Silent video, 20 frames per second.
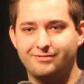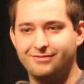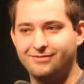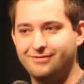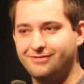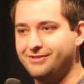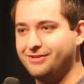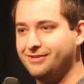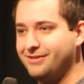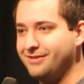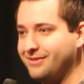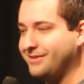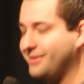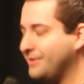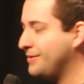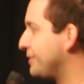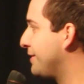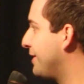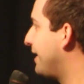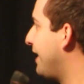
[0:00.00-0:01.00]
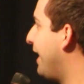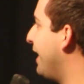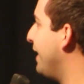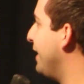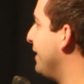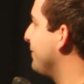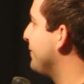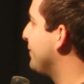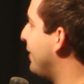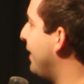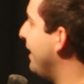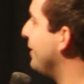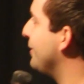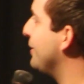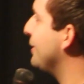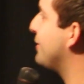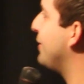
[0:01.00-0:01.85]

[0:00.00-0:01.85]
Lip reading: Got it. All right,